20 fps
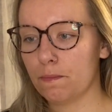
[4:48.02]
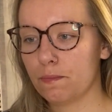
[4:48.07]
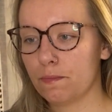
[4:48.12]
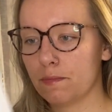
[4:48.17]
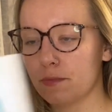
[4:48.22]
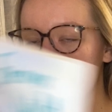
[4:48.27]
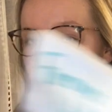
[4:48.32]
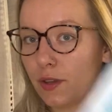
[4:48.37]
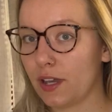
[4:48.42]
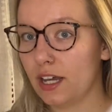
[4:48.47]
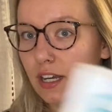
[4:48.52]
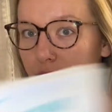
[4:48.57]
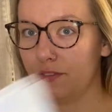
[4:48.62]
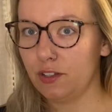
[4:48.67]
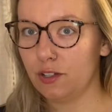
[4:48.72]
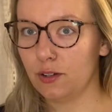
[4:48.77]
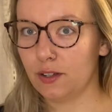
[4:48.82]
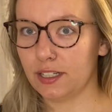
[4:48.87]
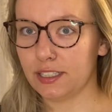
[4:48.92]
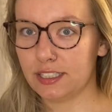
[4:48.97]
So again, if you
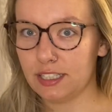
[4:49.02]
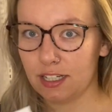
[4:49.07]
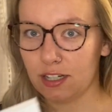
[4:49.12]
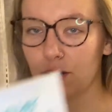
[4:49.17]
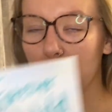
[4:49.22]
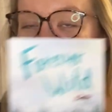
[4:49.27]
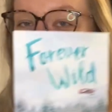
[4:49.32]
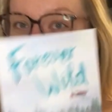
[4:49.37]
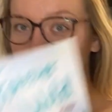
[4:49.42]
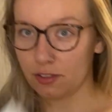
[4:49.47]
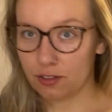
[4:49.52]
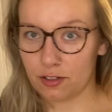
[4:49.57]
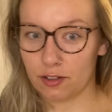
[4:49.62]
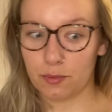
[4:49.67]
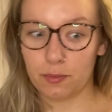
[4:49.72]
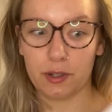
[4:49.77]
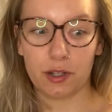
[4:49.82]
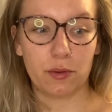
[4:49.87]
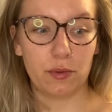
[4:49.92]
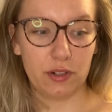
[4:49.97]
don't like to hear about the third
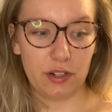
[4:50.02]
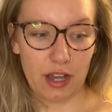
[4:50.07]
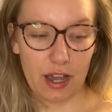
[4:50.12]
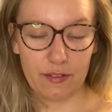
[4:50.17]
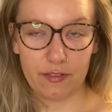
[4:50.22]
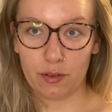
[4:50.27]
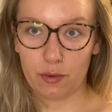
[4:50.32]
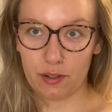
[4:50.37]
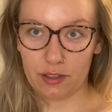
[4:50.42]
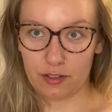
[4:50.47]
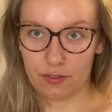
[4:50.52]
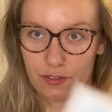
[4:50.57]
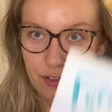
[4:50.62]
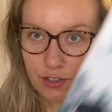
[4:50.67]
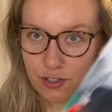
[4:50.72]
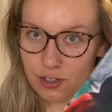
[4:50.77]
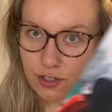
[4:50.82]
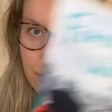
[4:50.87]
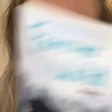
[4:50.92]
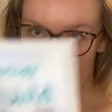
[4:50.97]
book when you haven't read the
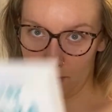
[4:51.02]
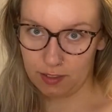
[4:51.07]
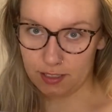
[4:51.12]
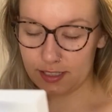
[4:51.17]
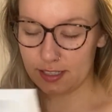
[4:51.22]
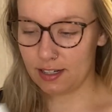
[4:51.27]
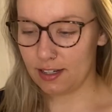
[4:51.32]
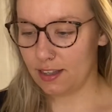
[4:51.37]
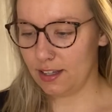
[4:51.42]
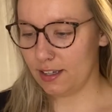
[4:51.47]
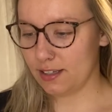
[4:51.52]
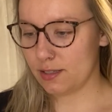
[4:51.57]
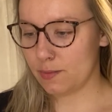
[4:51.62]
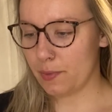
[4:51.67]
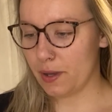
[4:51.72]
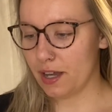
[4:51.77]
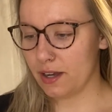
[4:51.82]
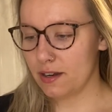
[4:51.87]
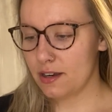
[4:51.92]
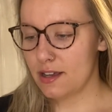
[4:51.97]
first two, don't listen to this.
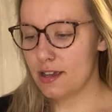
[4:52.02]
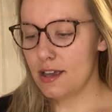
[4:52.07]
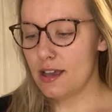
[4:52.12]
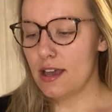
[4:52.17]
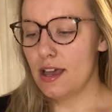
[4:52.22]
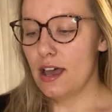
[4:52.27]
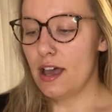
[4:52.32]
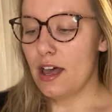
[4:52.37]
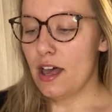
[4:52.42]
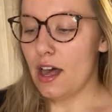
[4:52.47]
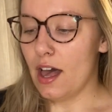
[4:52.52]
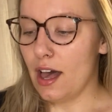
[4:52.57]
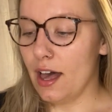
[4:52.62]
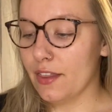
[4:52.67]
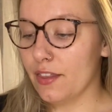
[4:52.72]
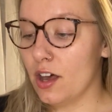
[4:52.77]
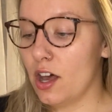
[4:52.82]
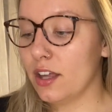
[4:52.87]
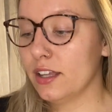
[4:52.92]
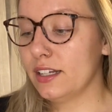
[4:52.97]
But
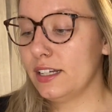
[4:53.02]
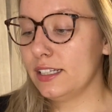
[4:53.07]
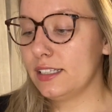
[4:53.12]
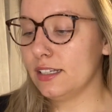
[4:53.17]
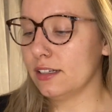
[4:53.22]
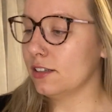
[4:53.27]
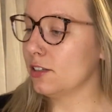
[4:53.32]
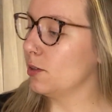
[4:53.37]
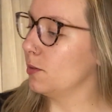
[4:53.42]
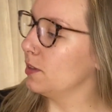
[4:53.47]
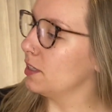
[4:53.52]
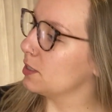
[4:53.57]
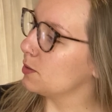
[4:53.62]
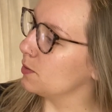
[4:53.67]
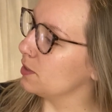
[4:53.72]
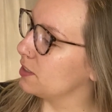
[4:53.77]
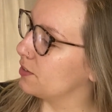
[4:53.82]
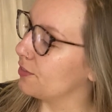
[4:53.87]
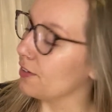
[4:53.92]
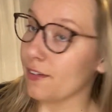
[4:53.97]
The holidays, so this
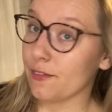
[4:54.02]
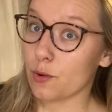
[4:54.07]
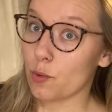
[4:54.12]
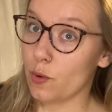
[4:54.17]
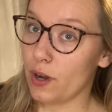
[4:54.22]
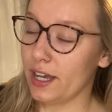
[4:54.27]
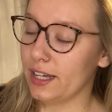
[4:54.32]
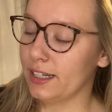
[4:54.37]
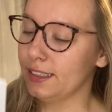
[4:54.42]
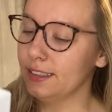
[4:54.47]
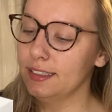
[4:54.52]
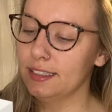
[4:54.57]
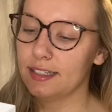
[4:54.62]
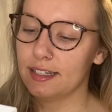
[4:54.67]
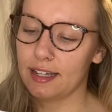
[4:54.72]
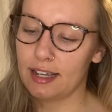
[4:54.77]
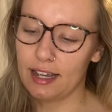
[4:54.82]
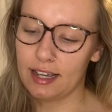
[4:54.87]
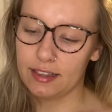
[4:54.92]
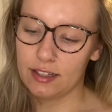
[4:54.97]
one's forever wild,
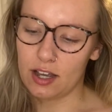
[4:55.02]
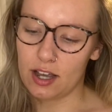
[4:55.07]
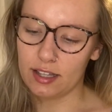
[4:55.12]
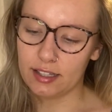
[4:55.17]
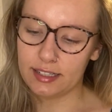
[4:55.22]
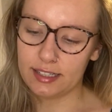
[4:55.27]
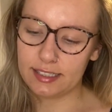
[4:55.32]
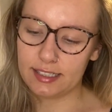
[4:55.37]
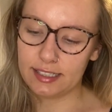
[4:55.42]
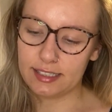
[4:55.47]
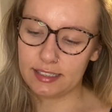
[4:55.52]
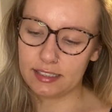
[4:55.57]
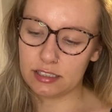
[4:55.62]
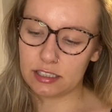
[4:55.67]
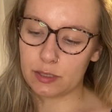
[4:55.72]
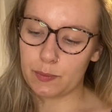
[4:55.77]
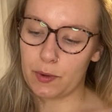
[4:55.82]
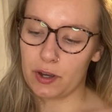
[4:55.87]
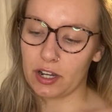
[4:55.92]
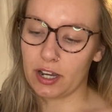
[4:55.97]
and the holiday season
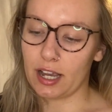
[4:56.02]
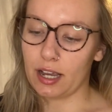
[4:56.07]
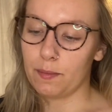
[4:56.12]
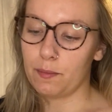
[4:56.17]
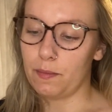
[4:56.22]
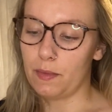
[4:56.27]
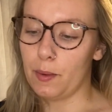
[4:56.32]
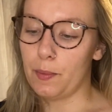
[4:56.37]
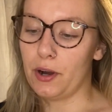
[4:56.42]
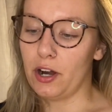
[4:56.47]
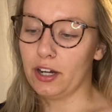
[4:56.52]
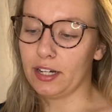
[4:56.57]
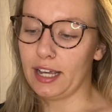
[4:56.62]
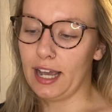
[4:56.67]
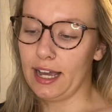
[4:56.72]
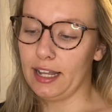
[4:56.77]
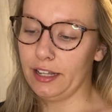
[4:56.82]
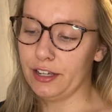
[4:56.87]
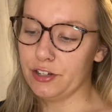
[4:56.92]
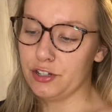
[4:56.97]
is upon
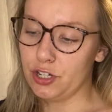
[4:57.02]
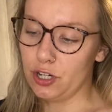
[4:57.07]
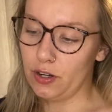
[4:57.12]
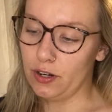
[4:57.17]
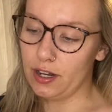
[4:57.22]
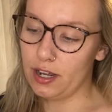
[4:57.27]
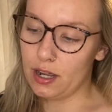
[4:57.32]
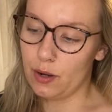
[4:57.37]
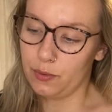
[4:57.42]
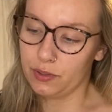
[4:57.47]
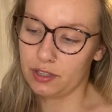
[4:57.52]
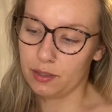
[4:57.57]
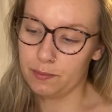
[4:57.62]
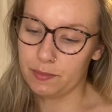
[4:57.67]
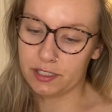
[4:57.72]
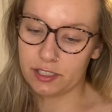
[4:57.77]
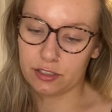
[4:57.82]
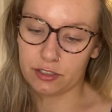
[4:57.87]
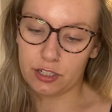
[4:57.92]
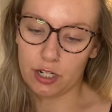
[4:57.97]
Cal and Jonah, and with the
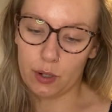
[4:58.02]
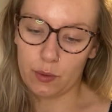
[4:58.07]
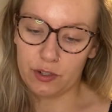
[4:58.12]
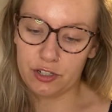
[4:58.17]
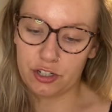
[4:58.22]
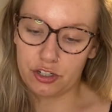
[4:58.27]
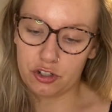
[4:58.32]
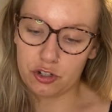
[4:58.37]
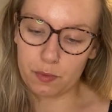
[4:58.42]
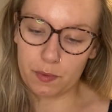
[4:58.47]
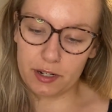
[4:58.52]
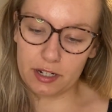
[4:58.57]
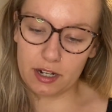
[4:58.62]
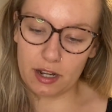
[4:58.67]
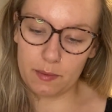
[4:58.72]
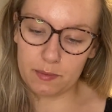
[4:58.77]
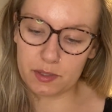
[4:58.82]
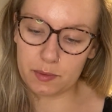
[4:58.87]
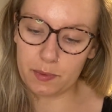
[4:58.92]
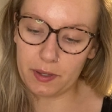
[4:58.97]
mistletoe and gingerbread
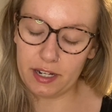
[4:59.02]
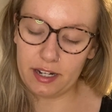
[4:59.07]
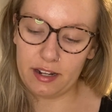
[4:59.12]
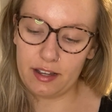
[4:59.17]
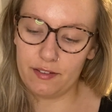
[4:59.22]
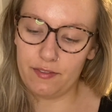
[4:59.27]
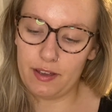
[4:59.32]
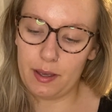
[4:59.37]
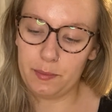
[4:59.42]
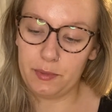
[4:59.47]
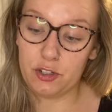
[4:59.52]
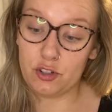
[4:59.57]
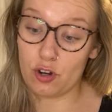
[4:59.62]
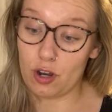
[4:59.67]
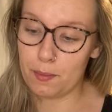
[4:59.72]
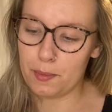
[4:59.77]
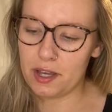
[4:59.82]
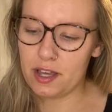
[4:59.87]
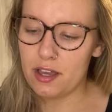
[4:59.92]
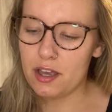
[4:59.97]
comes plenty of family
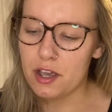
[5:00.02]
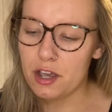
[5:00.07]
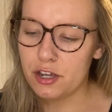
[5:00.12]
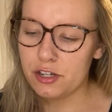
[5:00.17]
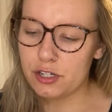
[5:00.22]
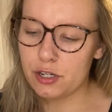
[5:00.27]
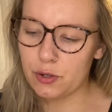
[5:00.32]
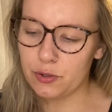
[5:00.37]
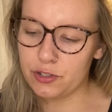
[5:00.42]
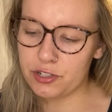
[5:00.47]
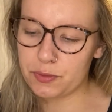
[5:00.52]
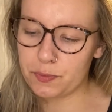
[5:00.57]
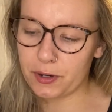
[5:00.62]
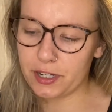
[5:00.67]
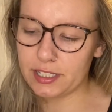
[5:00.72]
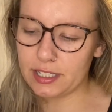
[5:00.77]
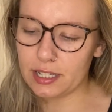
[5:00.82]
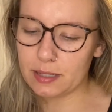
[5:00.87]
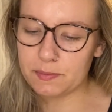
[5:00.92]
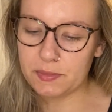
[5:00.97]
drama. Jonah is
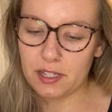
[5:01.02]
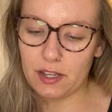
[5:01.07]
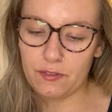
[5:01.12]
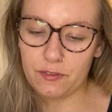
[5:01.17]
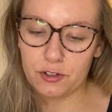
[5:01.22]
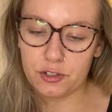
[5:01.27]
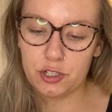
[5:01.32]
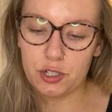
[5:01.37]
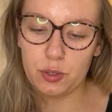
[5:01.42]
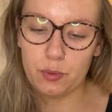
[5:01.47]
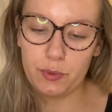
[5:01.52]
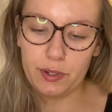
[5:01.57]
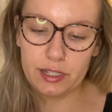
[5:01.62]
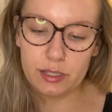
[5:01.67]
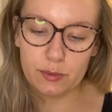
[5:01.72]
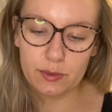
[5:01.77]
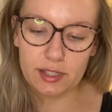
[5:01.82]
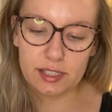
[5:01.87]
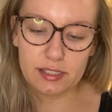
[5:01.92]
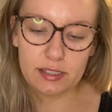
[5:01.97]
bracing himself for 2 weeks
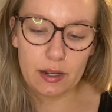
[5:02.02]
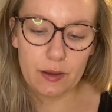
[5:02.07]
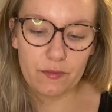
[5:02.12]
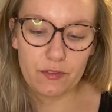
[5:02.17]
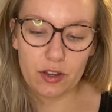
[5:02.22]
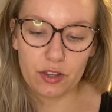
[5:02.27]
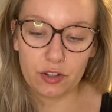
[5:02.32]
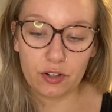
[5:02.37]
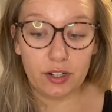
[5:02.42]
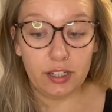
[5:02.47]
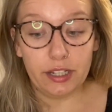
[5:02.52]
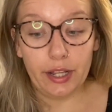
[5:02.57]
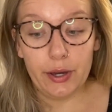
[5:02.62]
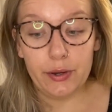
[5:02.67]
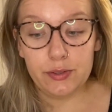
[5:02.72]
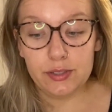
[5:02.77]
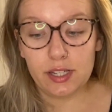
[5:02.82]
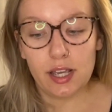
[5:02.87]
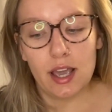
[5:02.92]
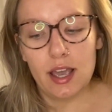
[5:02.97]
with a stepfather he
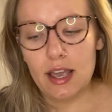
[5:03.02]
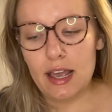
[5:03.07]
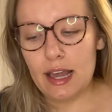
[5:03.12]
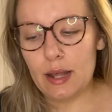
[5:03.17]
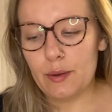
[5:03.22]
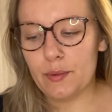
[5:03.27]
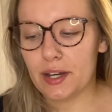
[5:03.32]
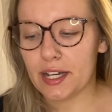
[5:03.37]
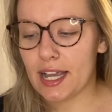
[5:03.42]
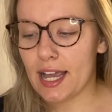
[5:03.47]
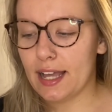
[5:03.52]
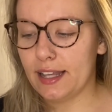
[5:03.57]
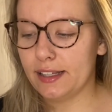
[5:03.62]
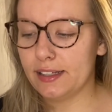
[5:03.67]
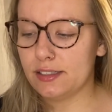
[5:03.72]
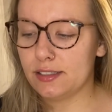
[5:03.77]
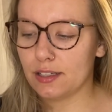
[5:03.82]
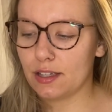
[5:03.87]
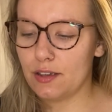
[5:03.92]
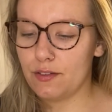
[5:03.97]
loathes, and while Cal
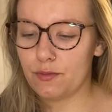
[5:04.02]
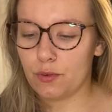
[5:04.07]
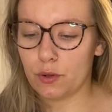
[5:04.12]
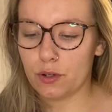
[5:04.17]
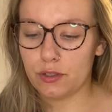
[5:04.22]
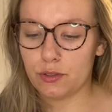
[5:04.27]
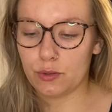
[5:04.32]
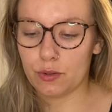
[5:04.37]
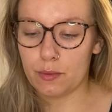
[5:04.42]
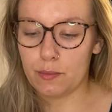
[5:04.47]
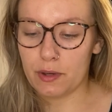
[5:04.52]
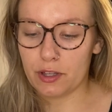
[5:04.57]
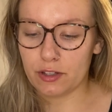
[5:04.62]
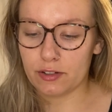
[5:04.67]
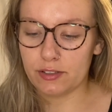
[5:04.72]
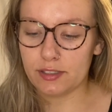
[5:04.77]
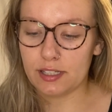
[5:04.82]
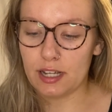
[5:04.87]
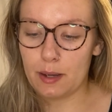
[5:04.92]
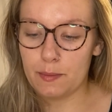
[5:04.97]
is looking forward mother
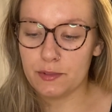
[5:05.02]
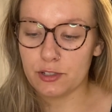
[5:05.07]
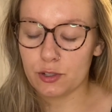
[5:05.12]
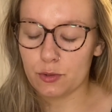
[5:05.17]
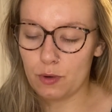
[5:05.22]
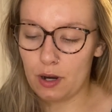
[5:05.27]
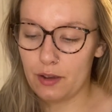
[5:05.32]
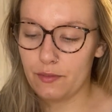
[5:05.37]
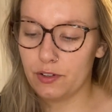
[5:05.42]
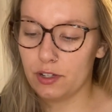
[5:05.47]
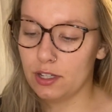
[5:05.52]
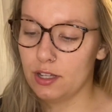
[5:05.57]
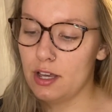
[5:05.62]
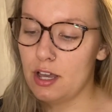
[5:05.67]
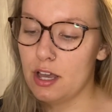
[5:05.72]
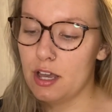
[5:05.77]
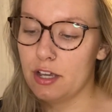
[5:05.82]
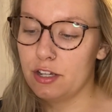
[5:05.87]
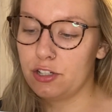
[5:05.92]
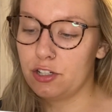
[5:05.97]
and Simon's arrival,
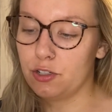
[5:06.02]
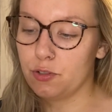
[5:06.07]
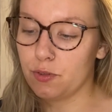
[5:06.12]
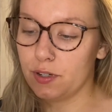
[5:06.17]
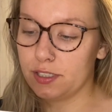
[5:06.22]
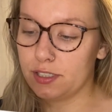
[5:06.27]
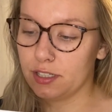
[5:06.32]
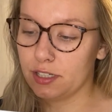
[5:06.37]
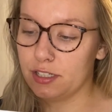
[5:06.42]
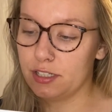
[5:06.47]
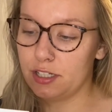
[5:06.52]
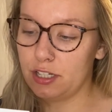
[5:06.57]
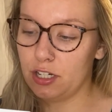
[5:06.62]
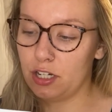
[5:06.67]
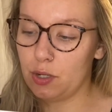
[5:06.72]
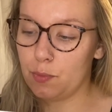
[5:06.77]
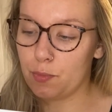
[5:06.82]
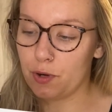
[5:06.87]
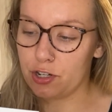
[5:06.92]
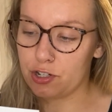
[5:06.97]
she dreads the
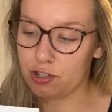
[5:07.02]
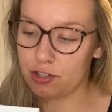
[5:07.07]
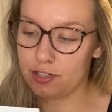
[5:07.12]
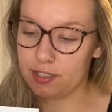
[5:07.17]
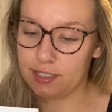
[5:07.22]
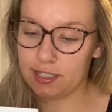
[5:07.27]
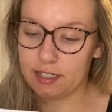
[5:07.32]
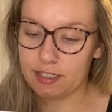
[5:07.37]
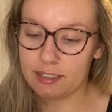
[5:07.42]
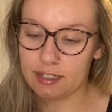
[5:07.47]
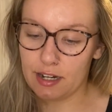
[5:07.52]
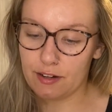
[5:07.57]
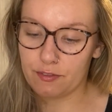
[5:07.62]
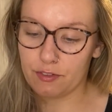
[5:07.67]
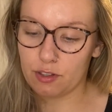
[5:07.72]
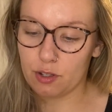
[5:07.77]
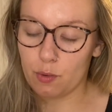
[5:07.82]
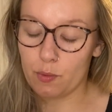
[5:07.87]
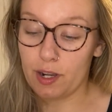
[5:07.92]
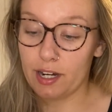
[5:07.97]
continued pressure to set a date for
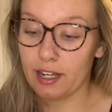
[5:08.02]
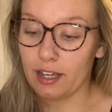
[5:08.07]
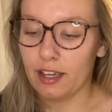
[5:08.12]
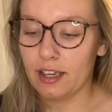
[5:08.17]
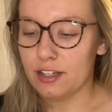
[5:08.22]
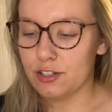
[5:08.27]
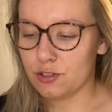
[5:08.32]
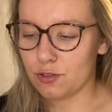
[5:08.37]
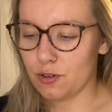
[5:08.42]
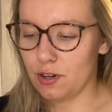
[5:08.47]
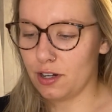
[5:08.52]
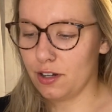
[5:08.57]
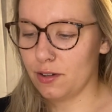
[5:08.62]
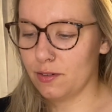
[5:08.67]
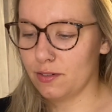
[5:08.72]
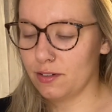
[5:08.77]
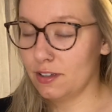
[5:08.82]
their wedding in Toronto.